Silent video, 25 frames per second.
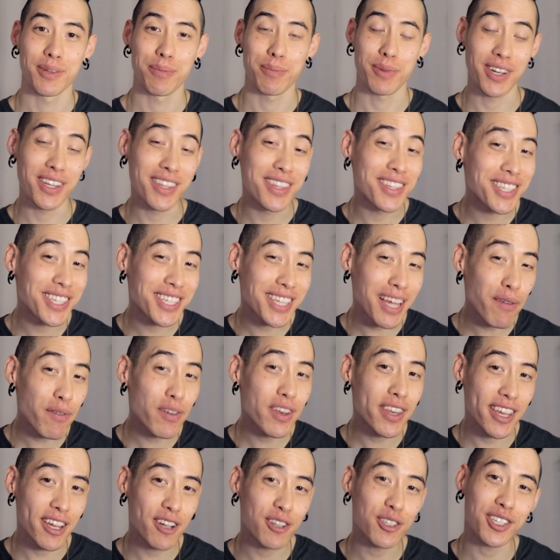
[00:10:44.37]
But in the
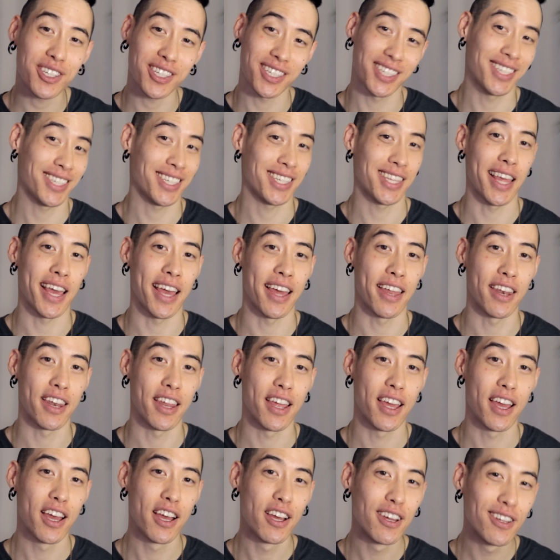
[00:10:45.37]
7 years since
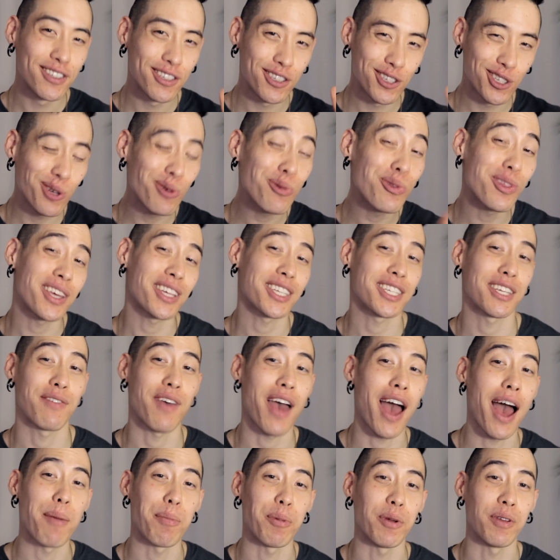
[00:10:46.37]
then, two things have
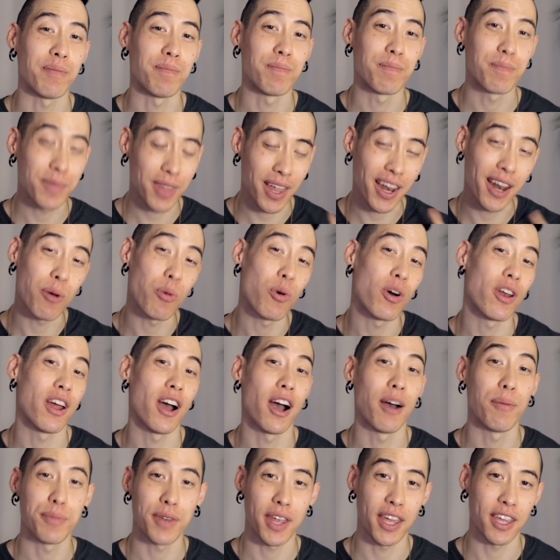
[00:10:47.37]
happened that I want
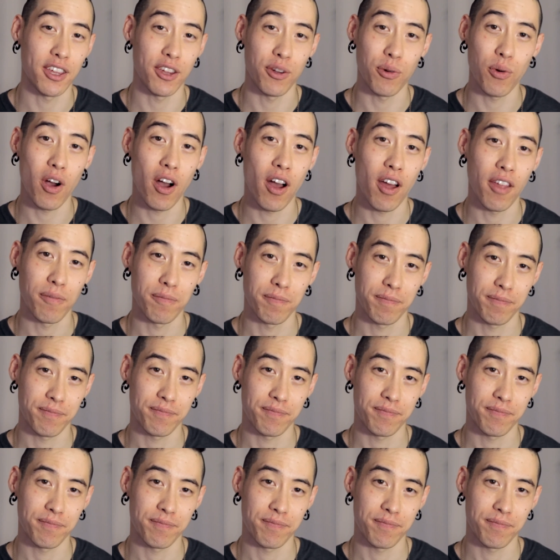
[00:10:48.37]
to update you on.